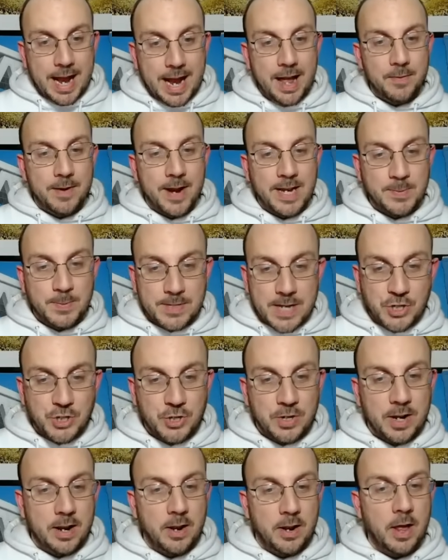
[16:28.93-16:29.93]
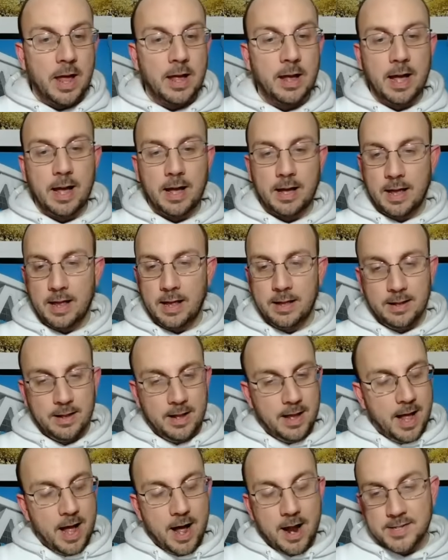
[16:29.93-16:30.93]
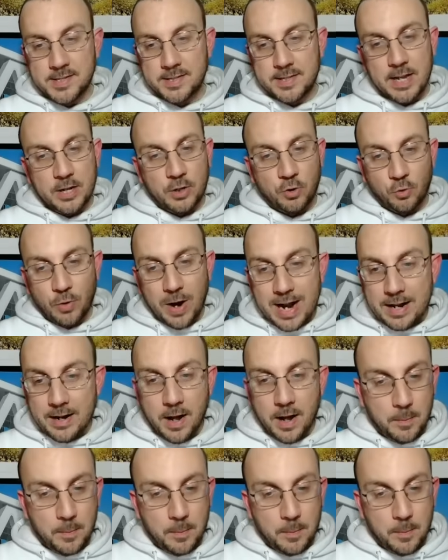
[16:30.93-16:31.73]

And the next possession, and honestly, a great,